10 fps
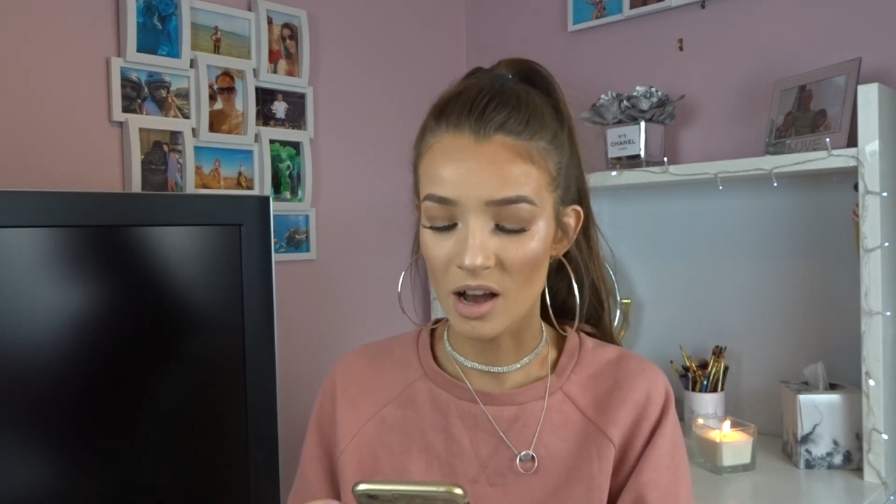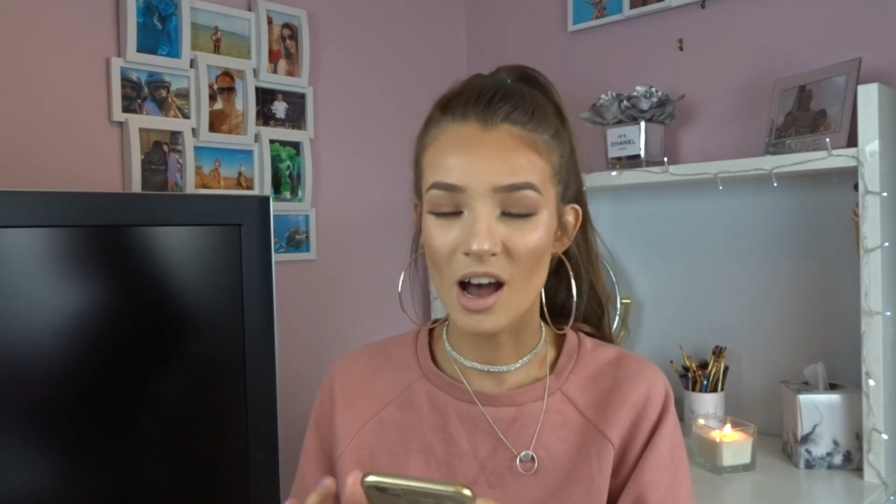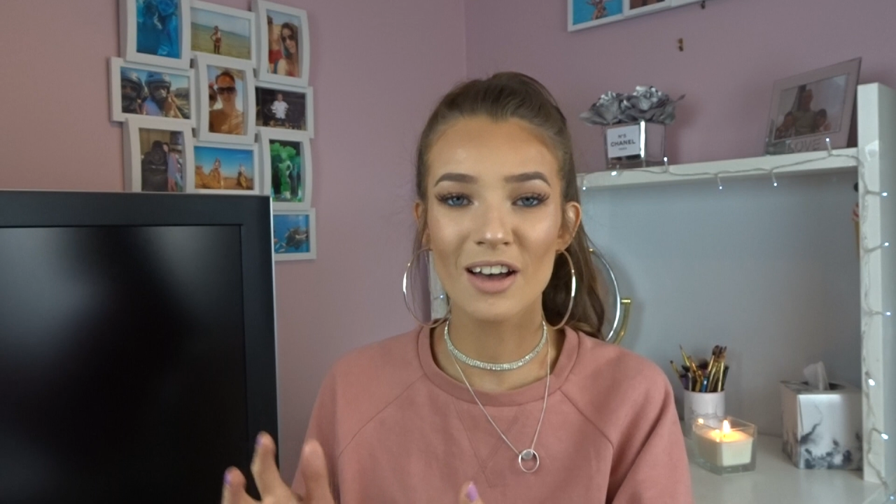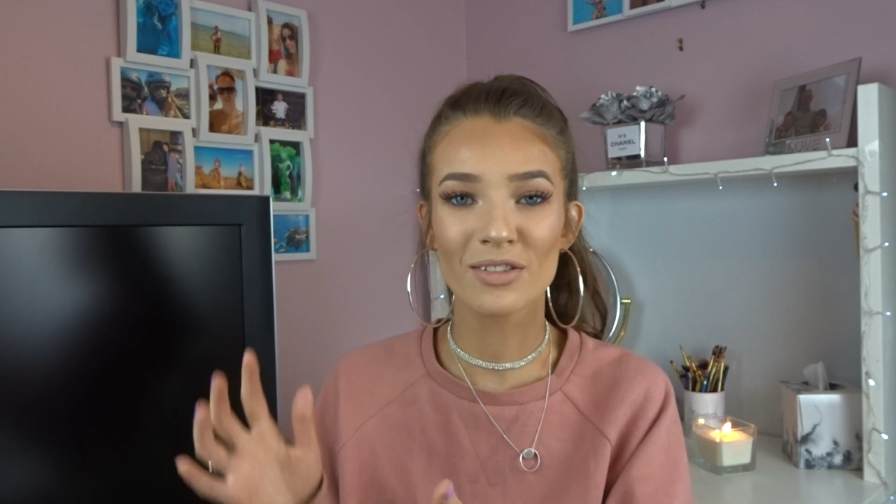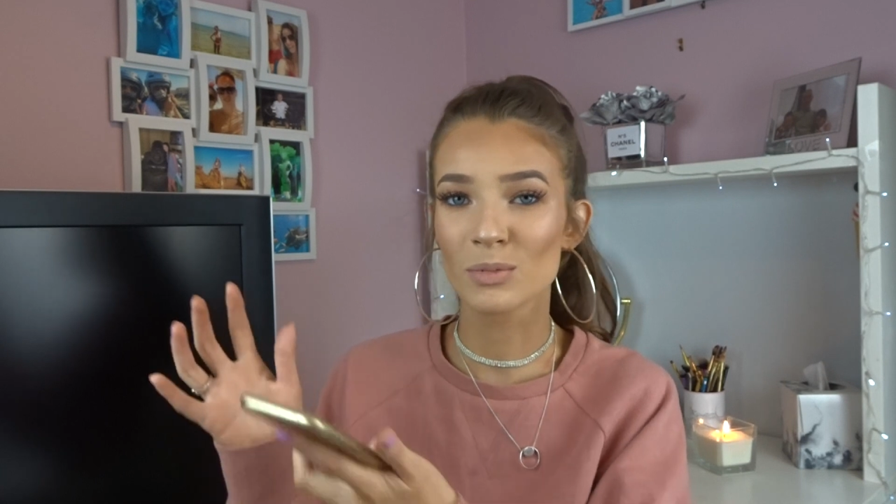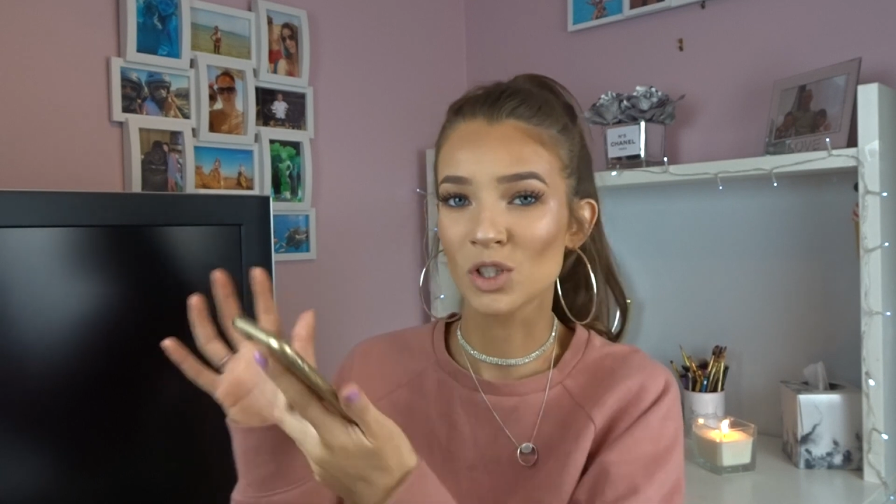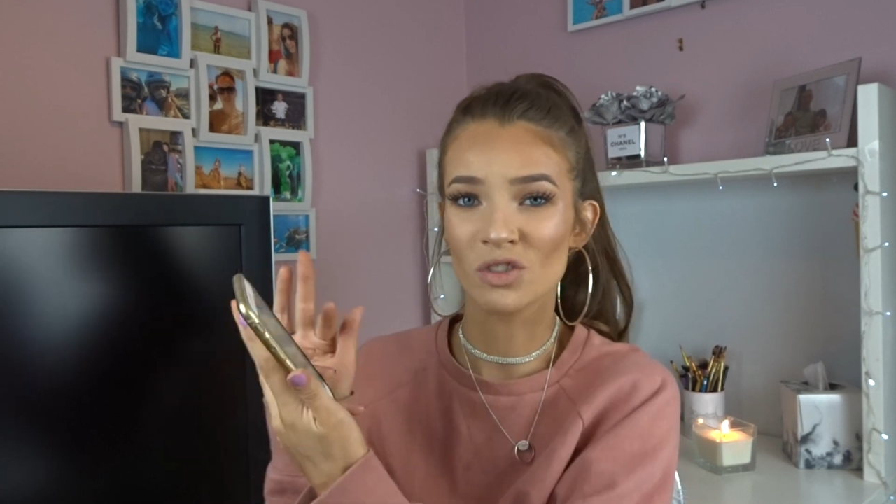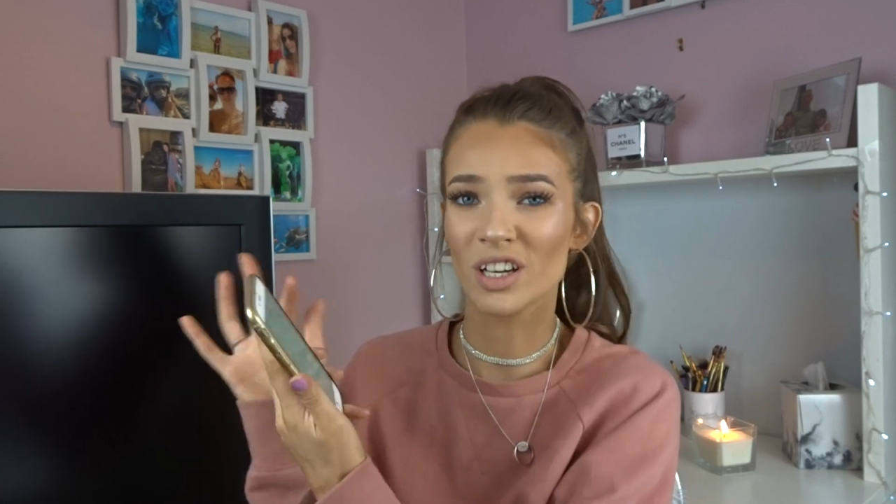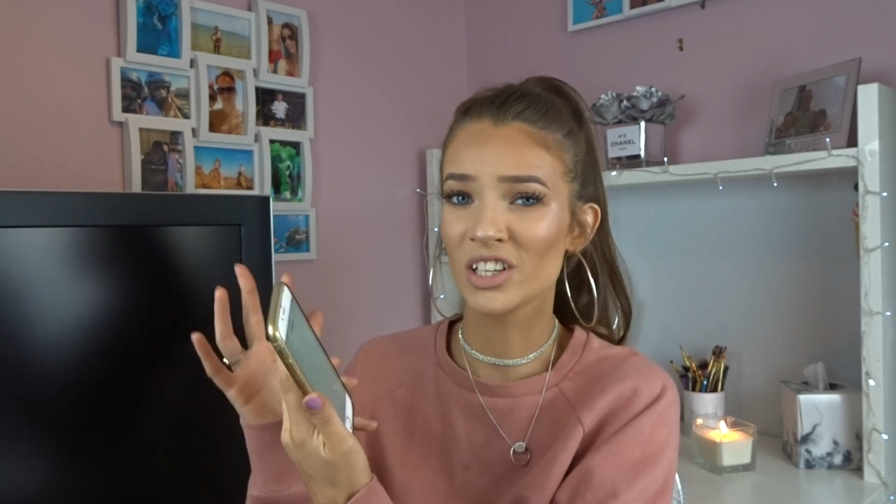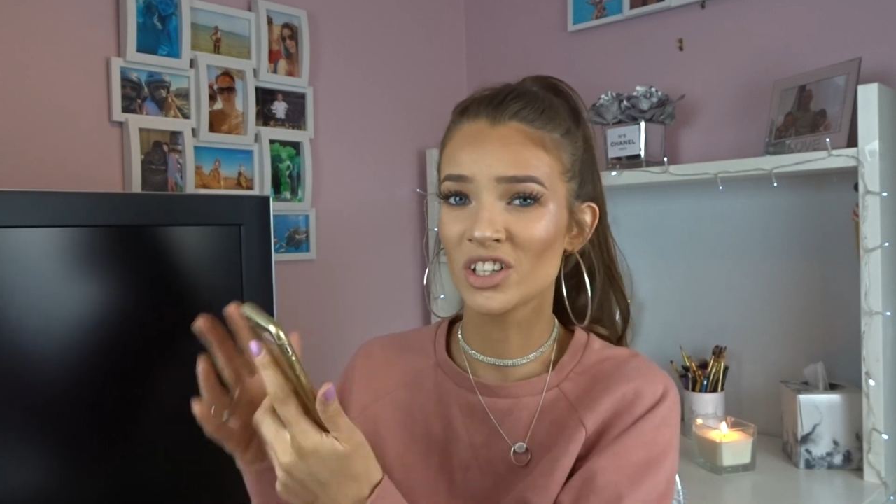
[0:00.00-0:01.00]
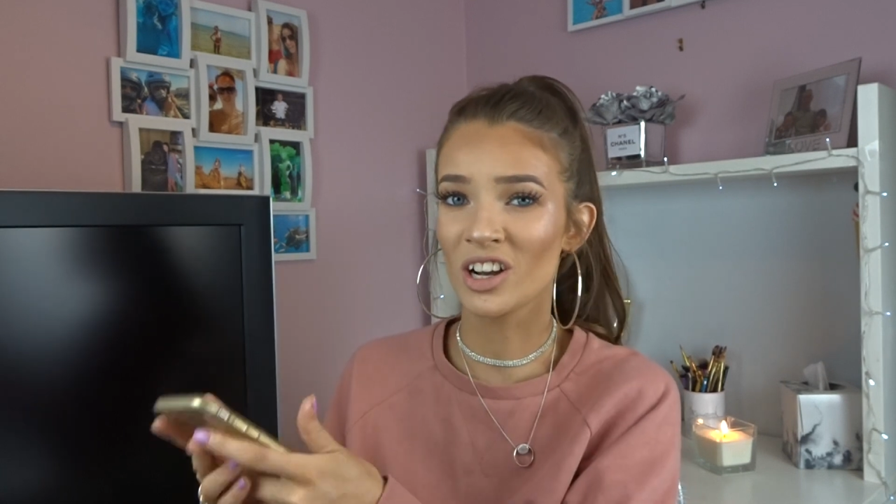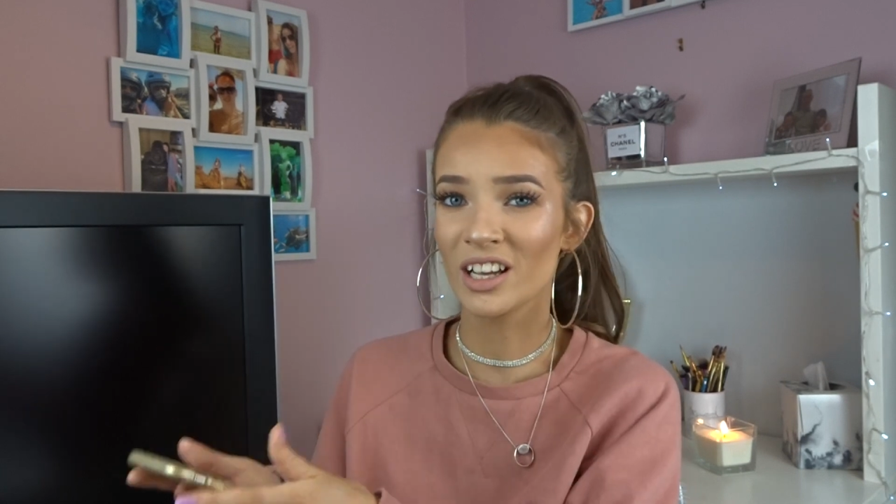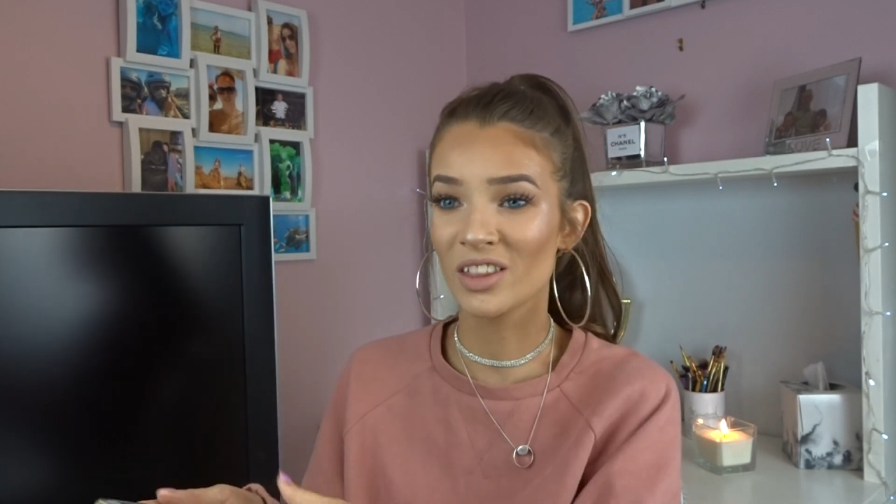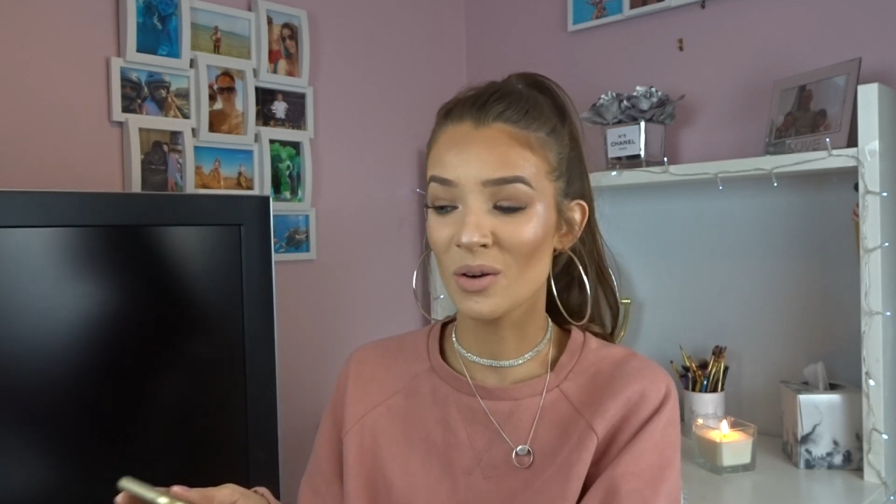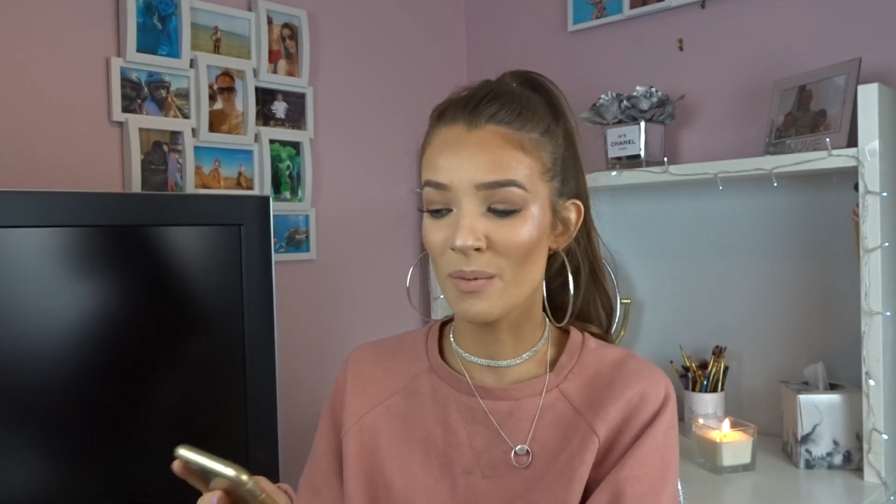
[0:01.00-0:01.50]
I have them
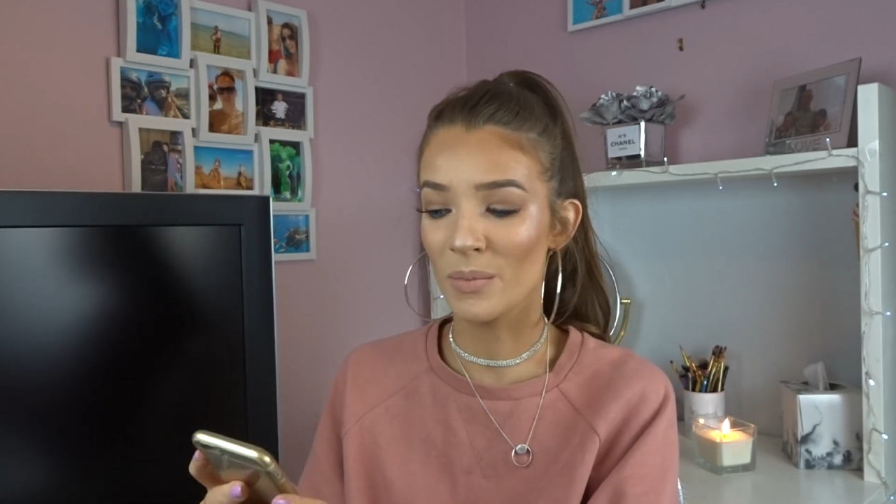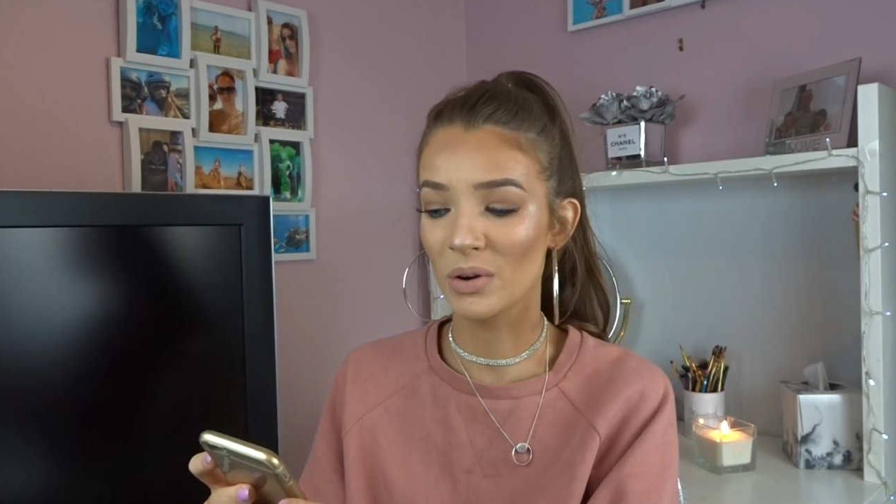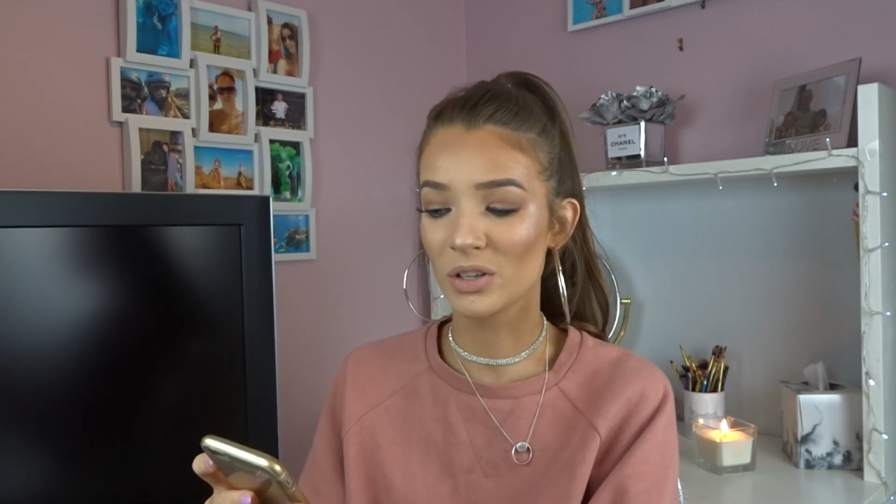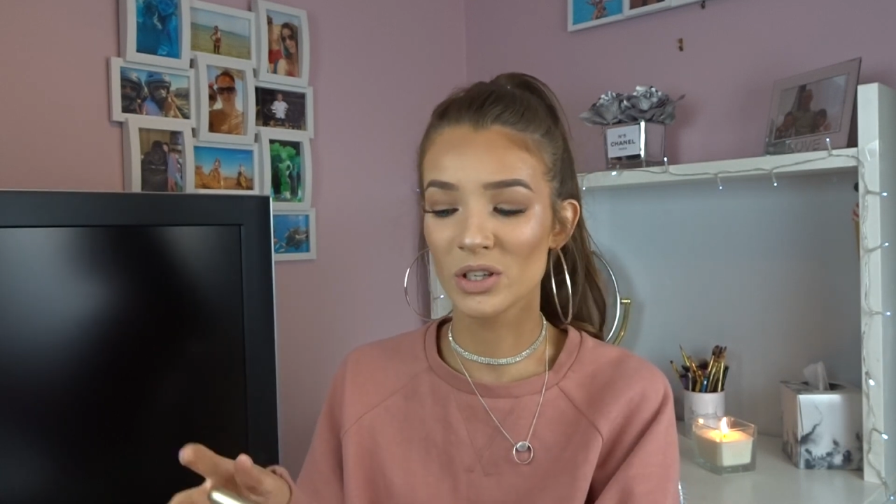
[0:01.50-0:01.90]
screenshotted though on mine,